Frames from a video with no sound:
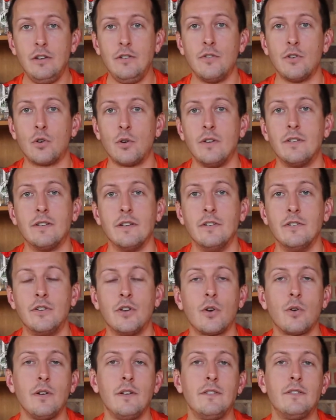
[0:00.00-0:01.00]
you've increased
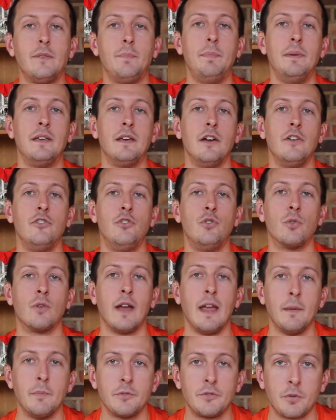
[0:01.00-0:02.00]
endurance because
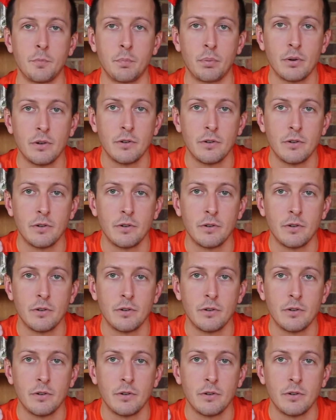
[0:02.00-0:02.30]
you're able to